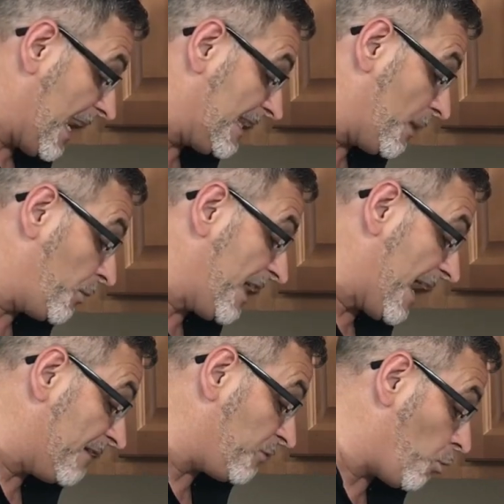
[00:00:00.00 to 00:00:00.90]
and then we
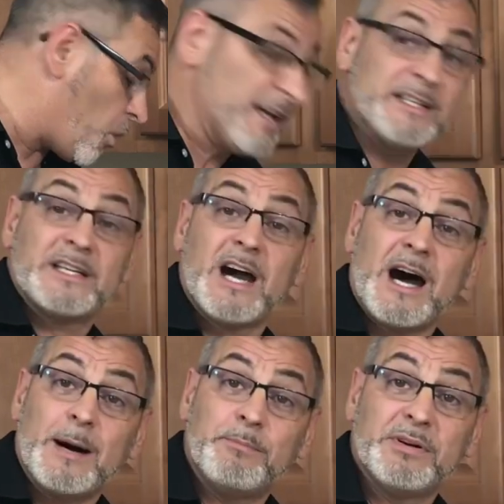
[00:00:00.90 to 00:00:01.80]
have 1
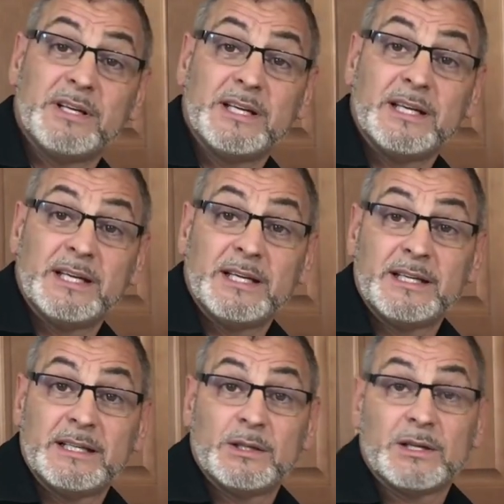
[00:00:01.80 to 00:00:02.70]
cup
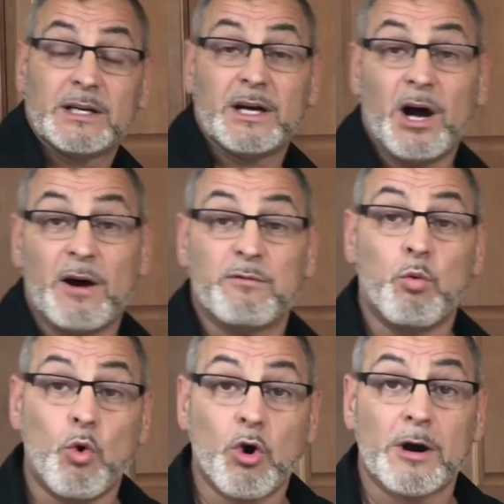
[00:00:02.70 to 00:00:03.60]

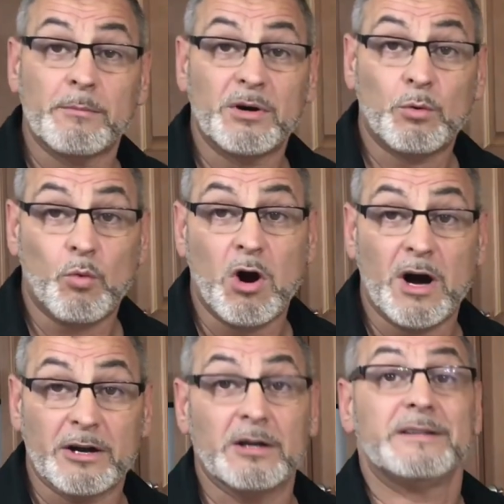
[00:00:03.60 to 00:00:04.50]
of warm
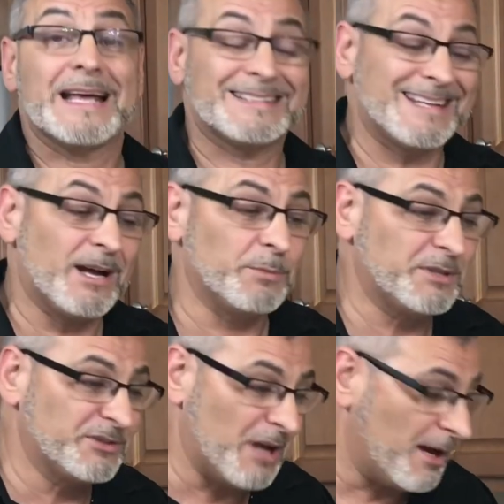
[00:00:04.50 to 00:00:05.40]
water. That's to
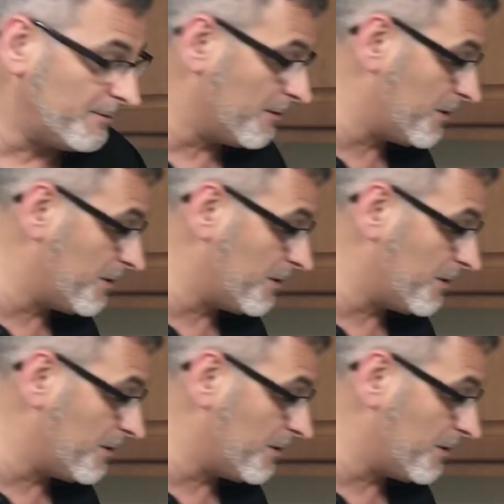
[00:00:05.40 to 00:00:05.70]
help dissolve